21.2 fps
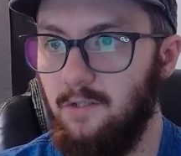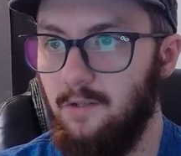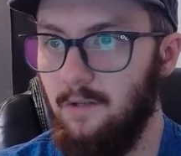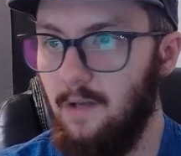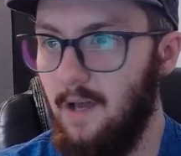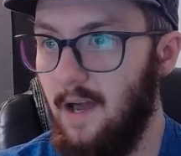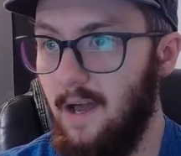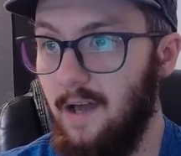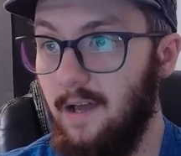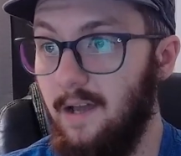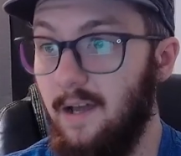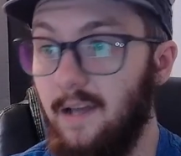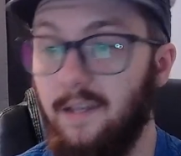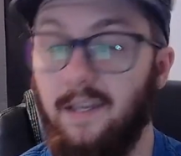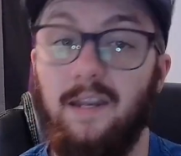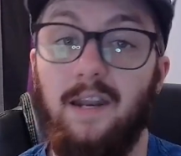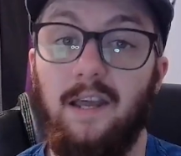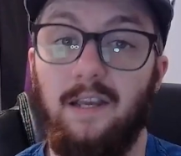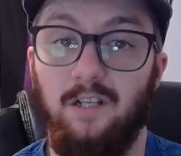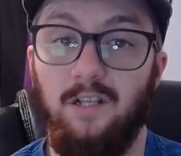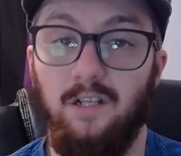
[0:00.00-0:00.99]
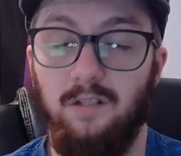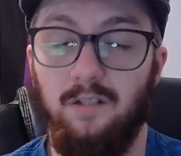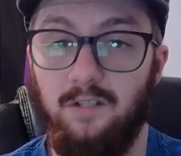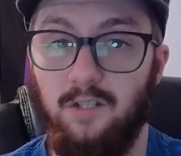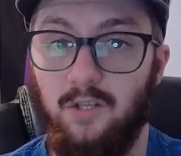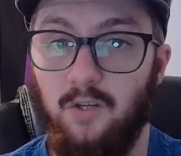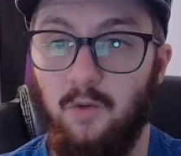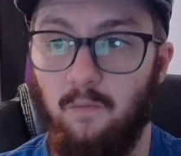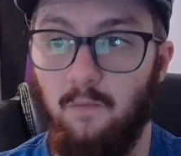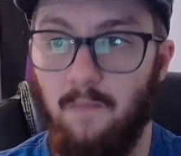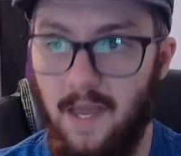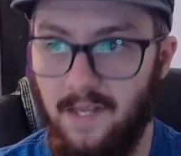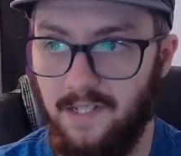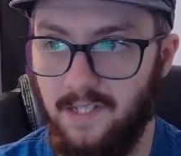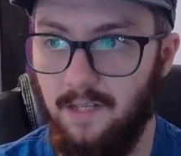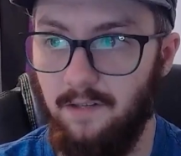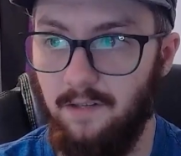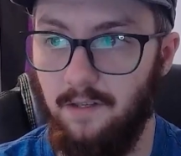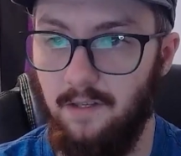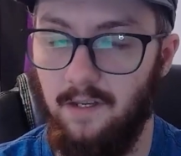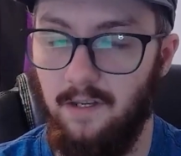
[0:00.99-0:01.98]
a connection to
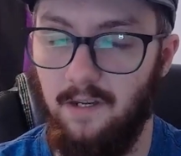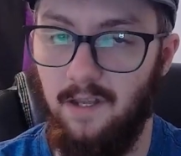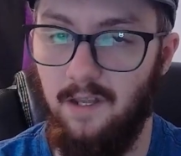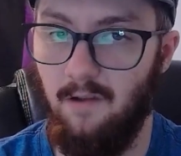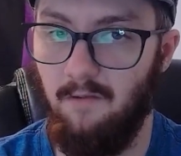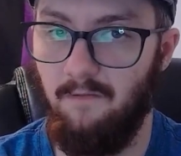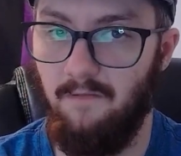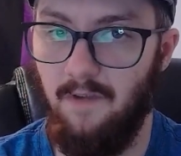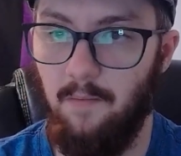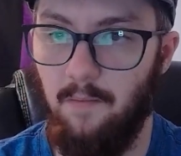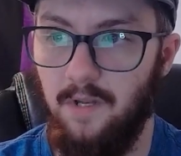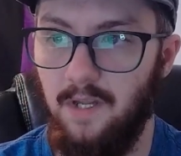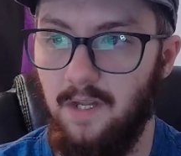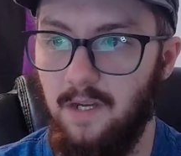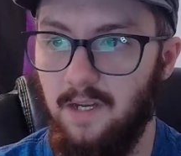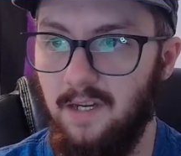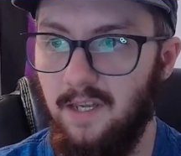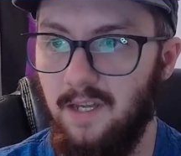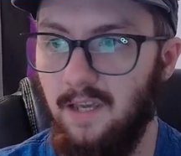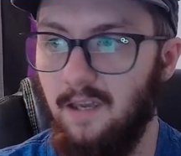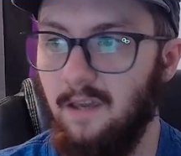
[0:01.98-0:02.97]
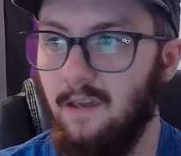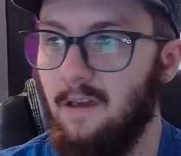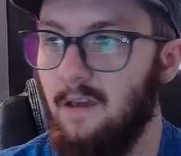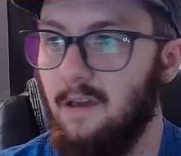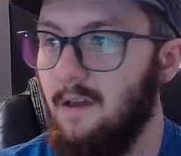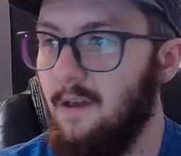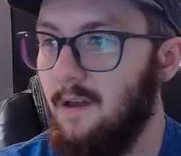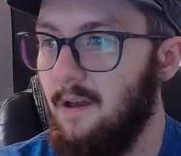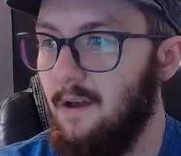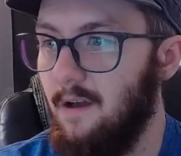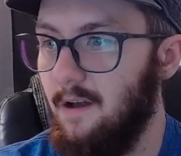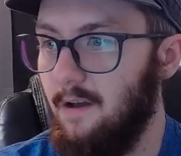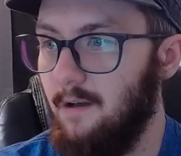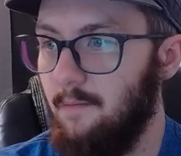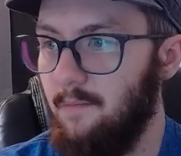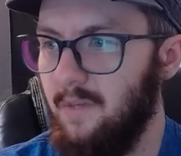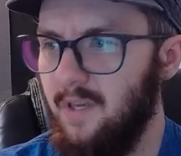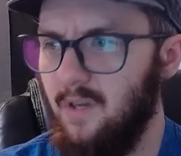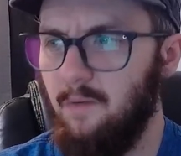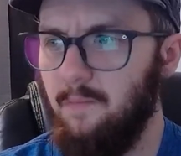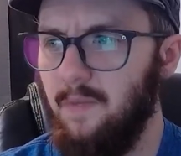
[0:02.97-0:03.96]
masculinity or femininity.
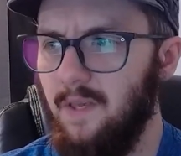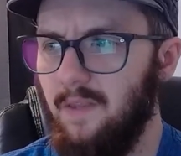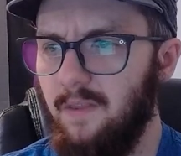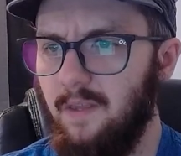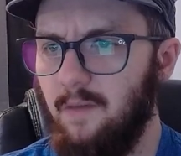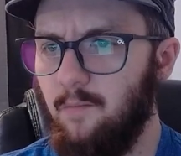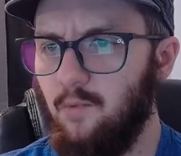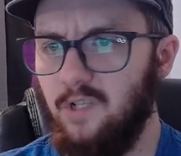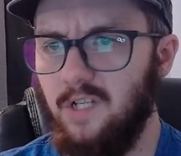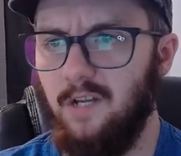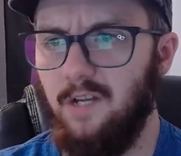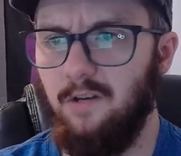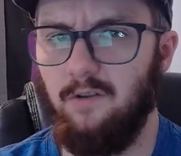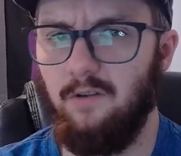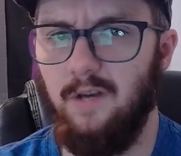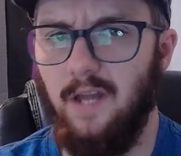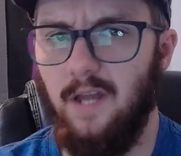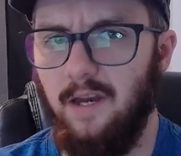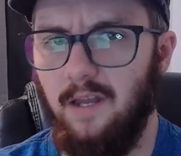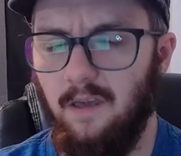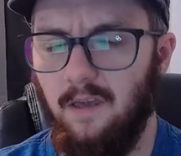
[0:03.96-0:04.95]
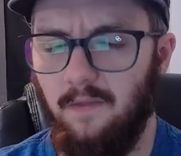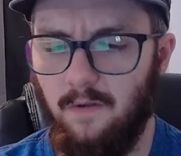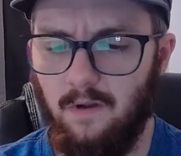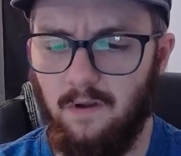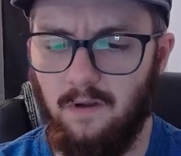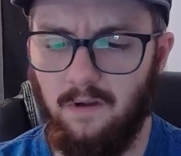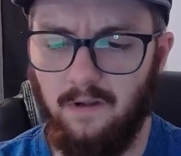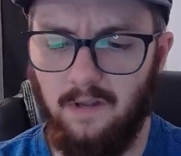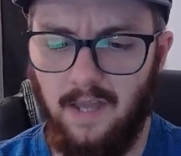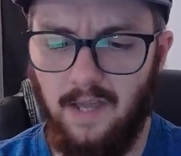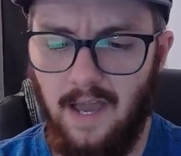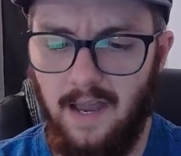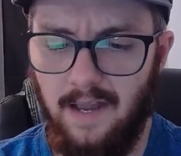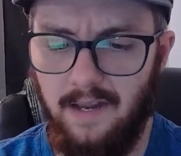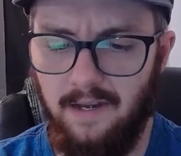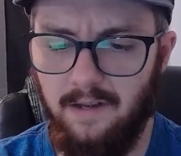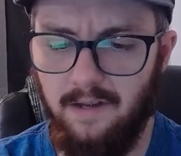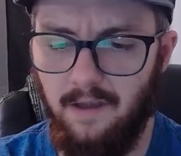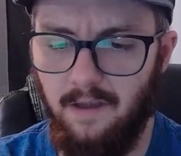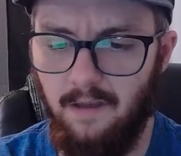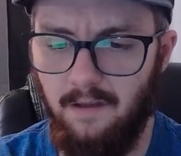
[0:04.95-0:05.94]
But you can be Libra gender in any other
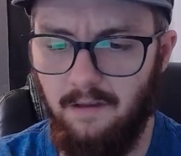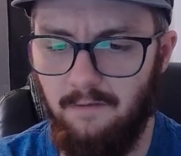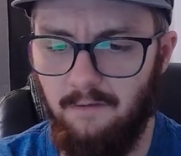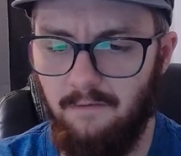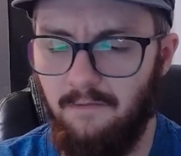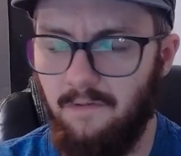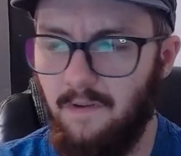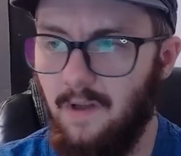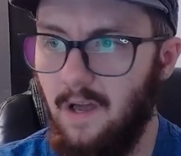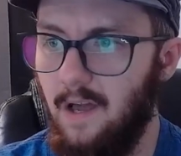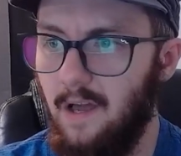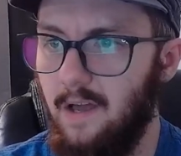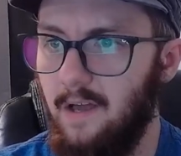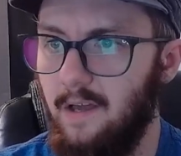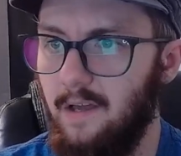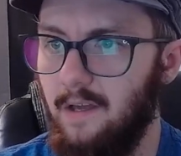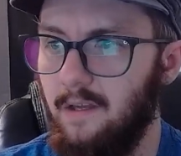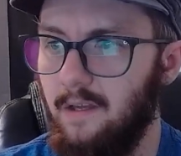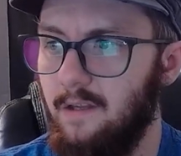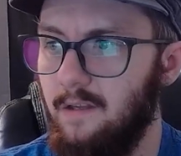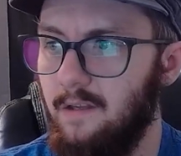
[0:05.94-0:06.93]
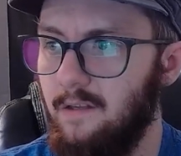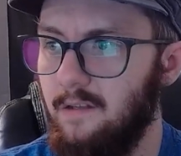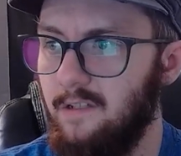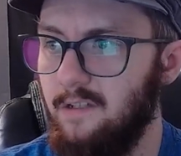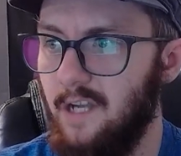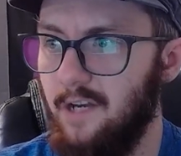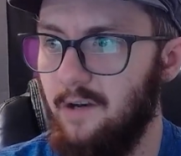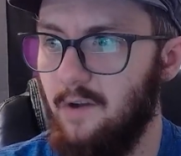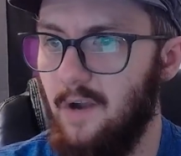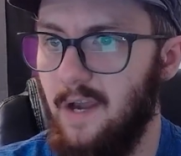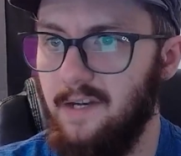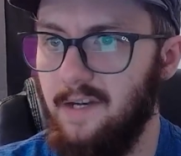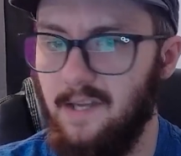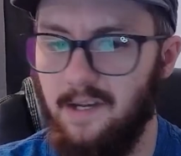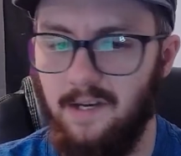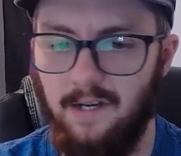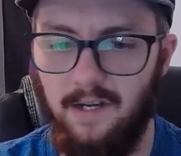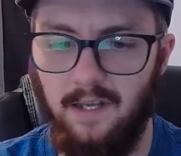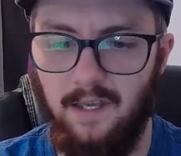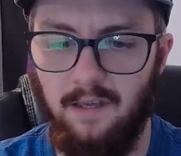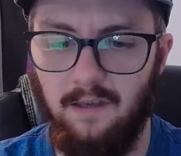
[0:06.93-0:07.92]
kind of gender
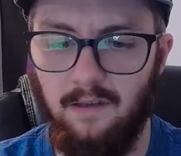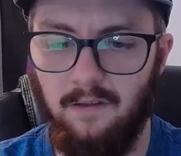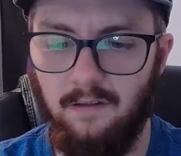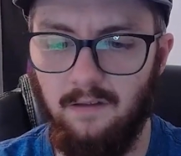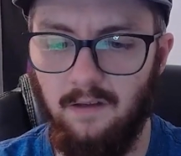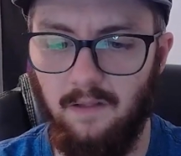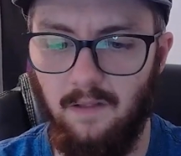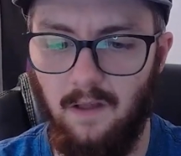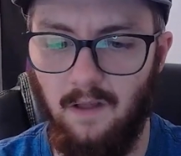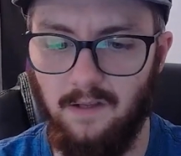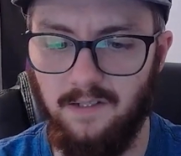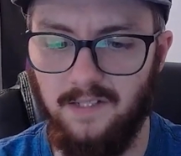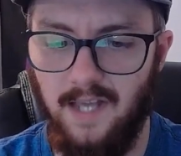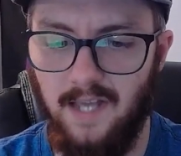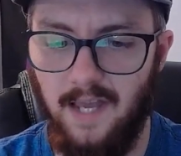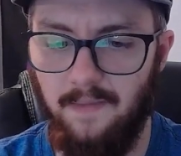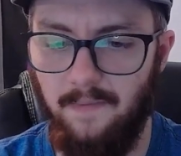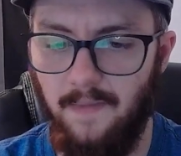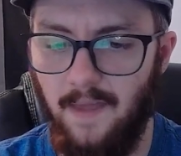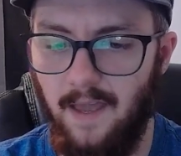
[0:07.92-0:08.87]
identity alongside